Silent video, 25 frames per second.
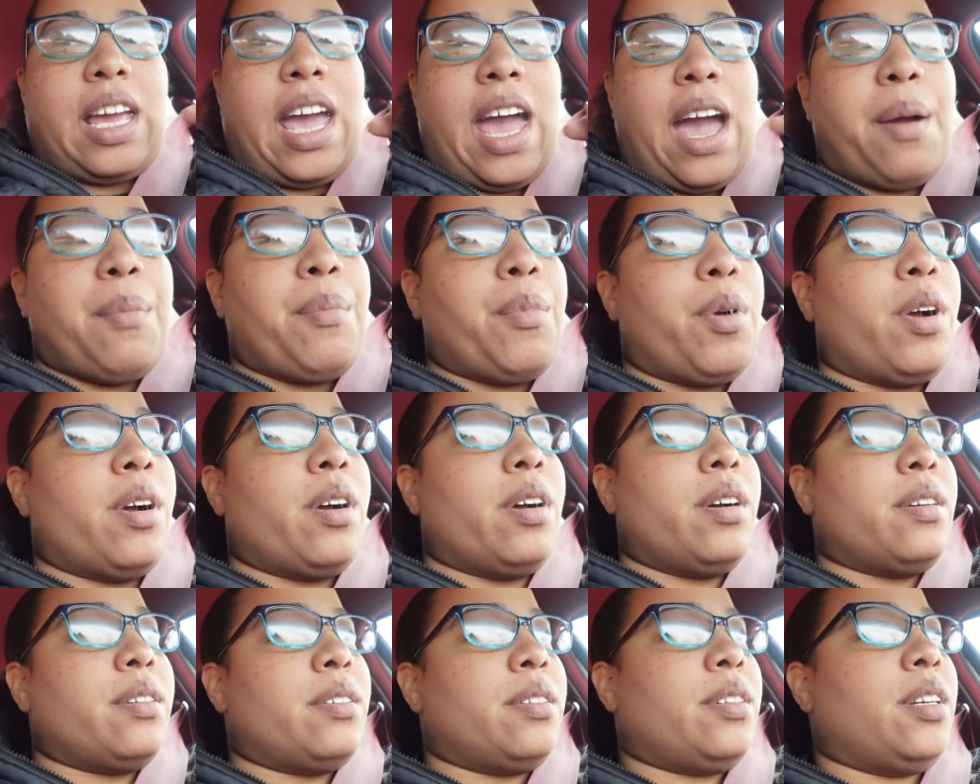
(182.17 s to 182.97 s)

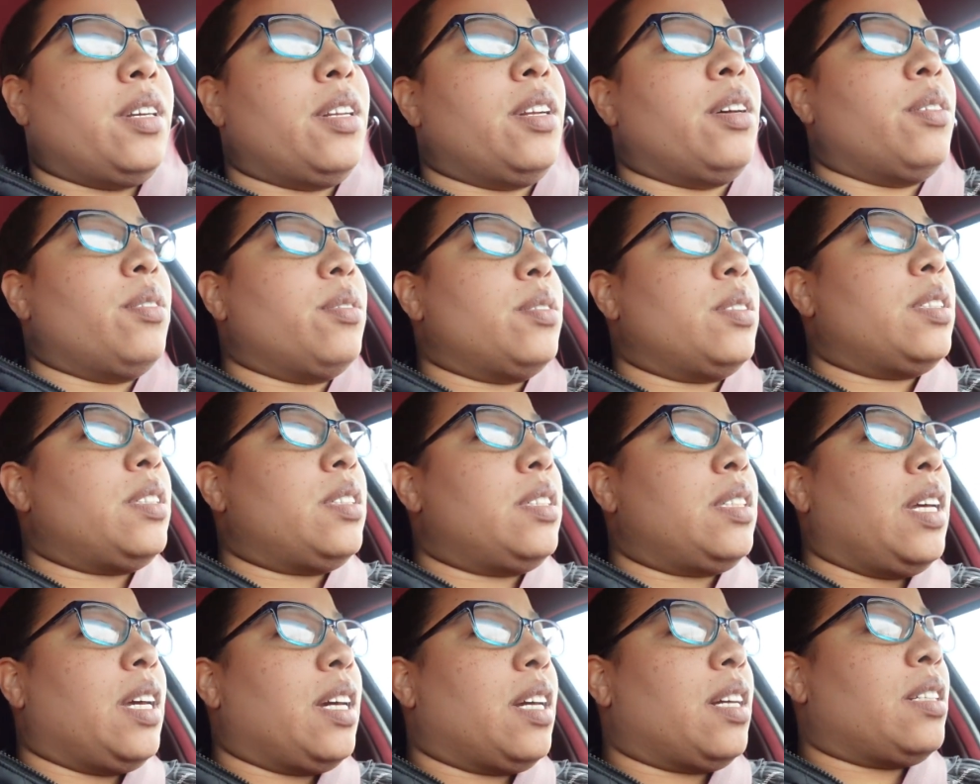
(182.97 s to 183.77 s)
camera, you know,
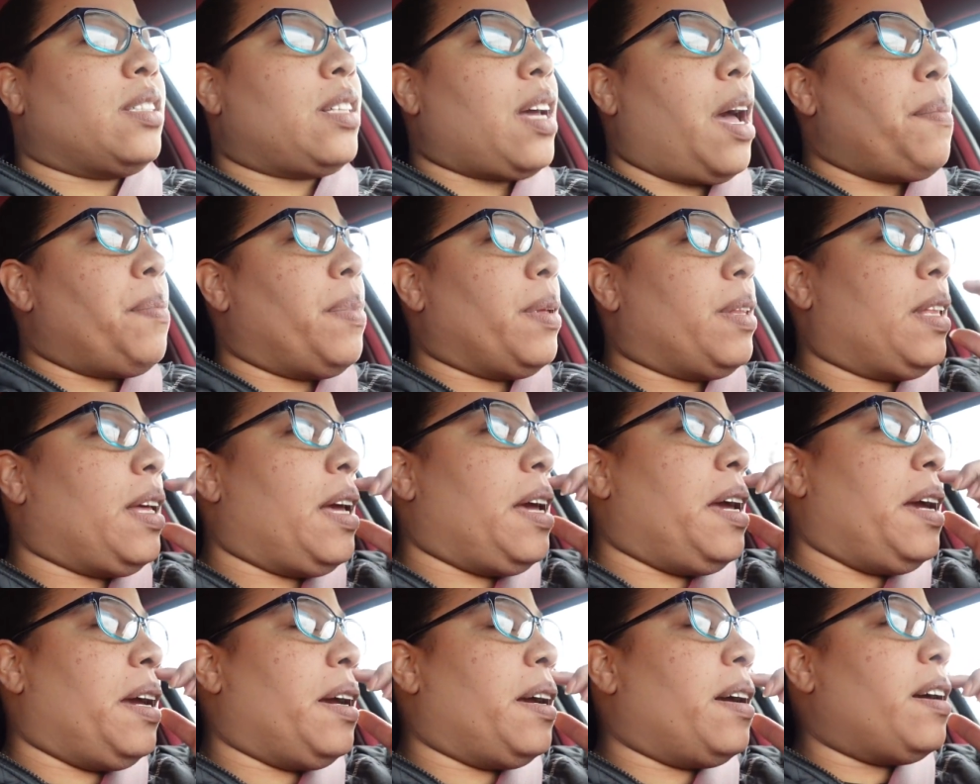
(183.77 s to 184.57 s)
stick type of
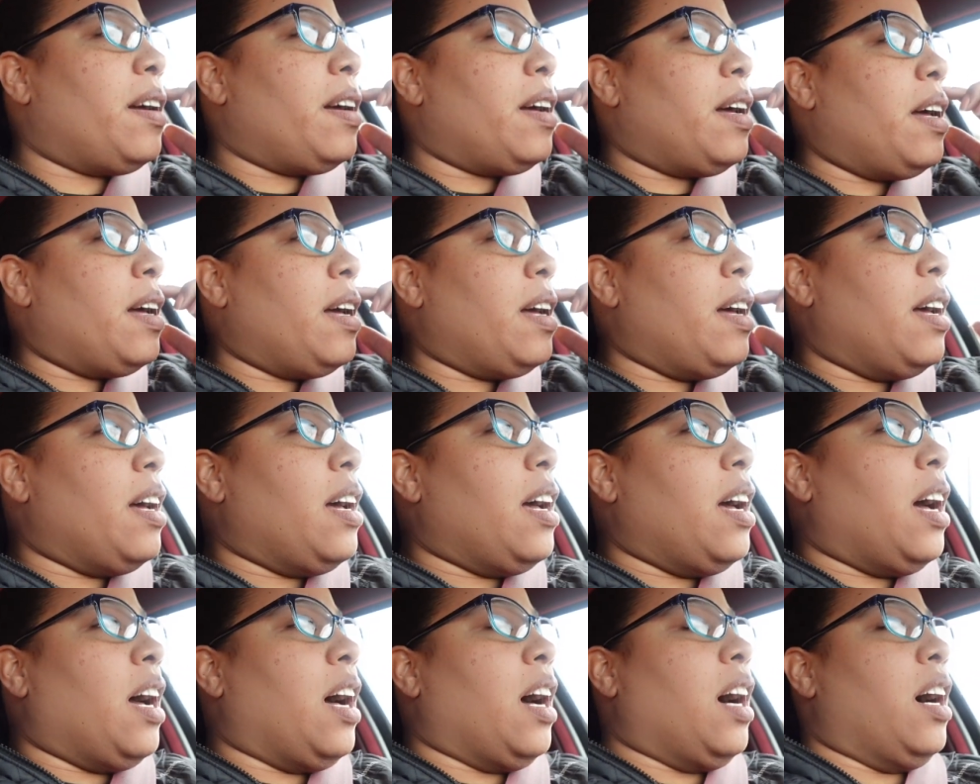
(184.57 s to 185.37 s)
thing.
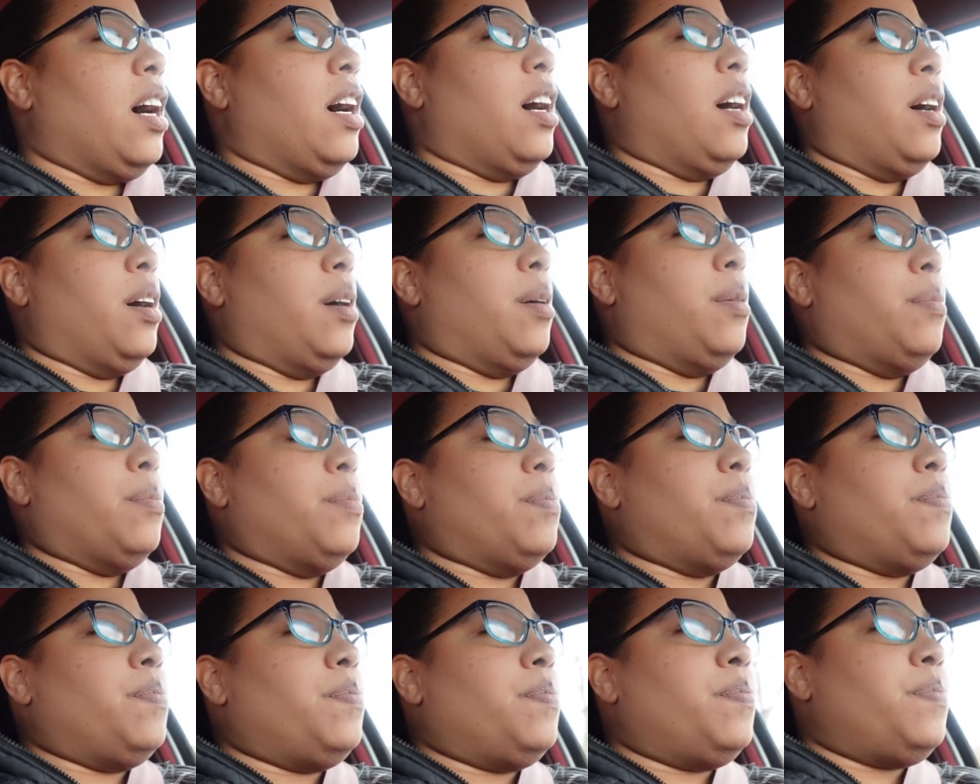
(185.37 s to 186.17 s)

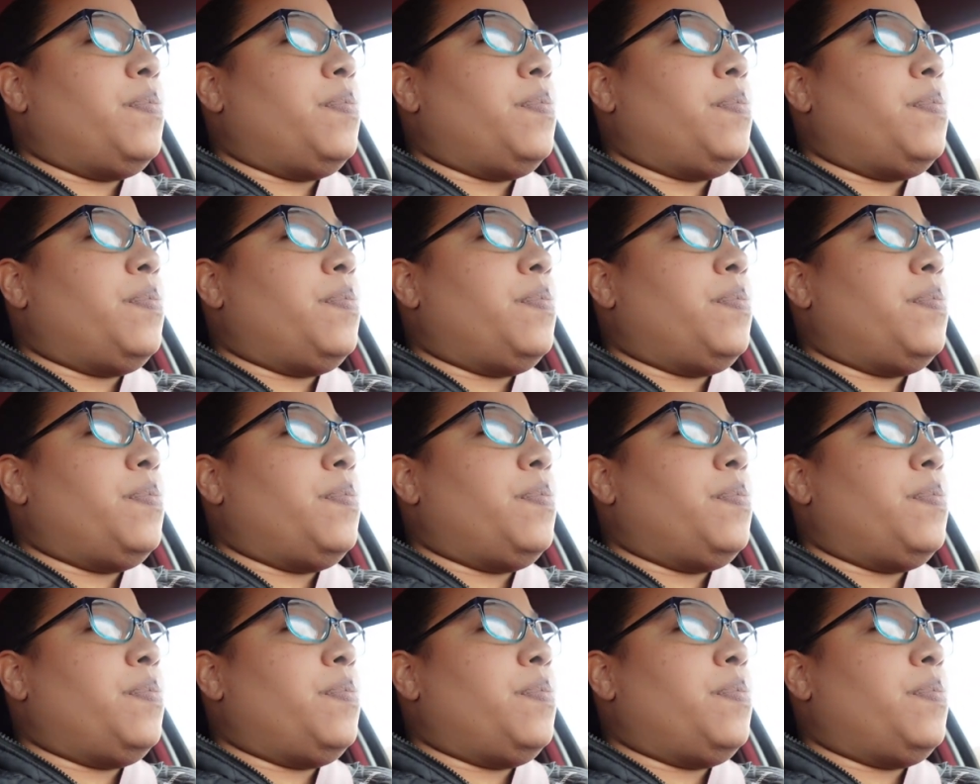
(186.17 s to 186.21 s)
Um,